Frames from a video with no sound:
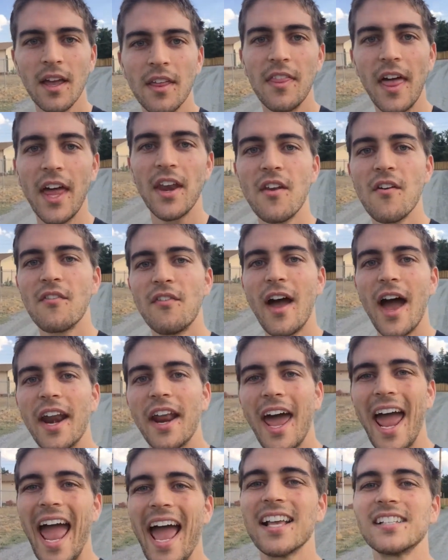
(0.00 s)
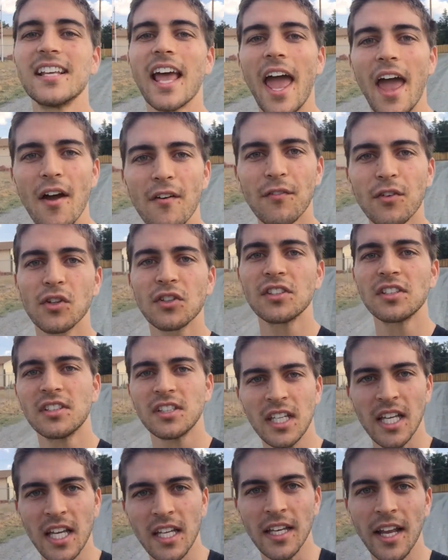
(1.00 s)
that Nevada has ever
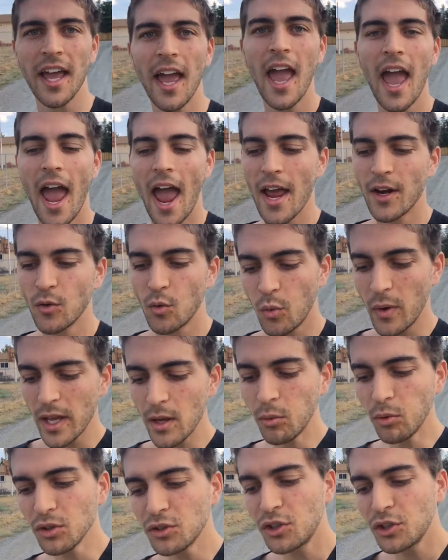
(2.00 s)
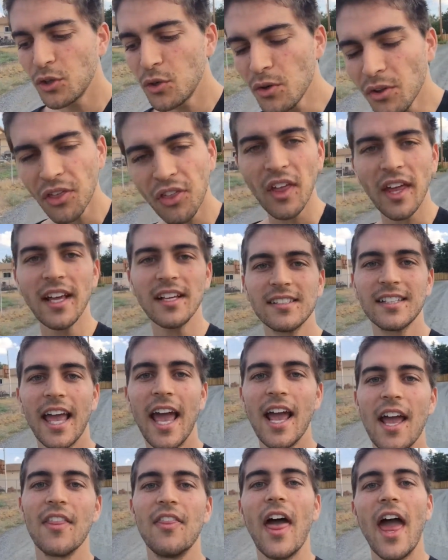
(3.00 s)
seen. And we will do things
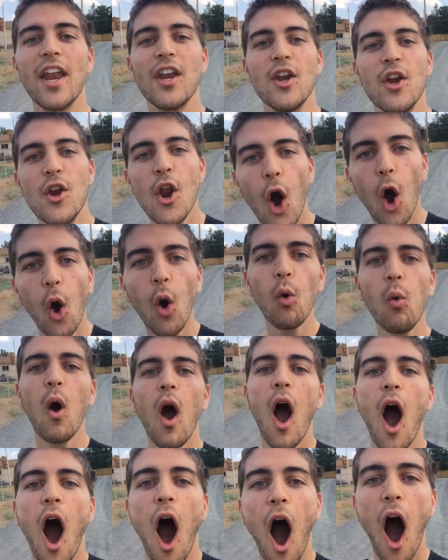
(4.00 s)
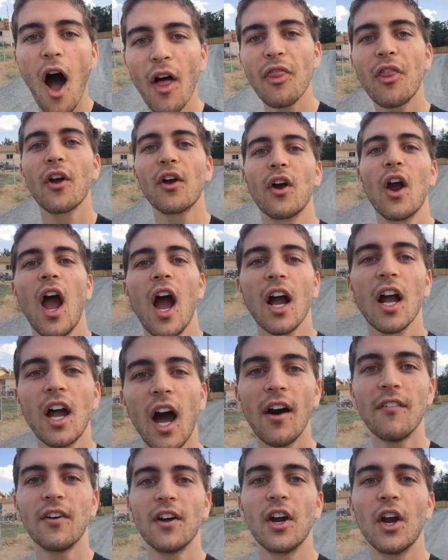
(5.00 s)
that no other
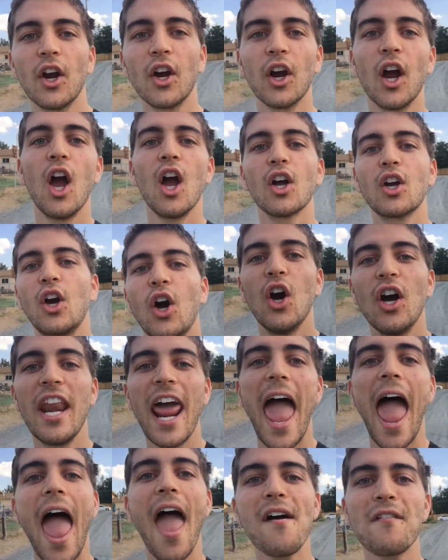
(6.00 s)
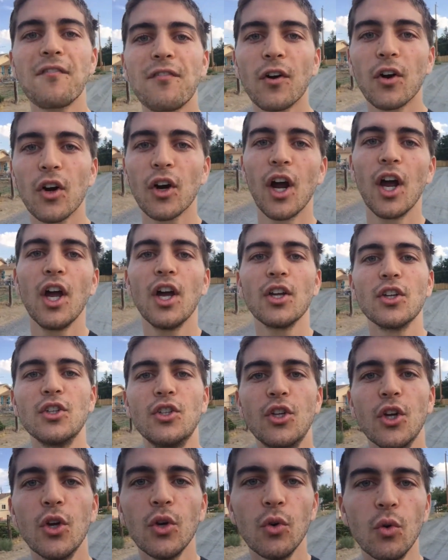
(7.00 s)
governor could ever
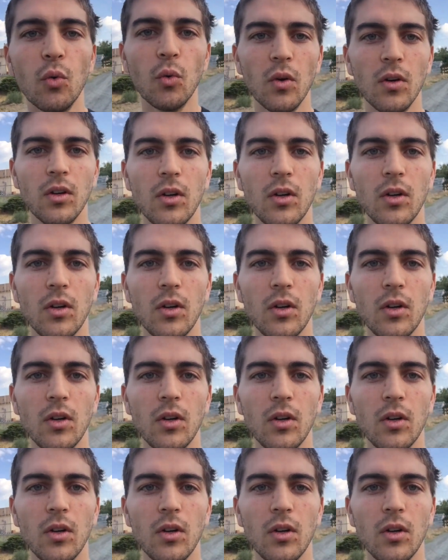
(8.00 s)
do.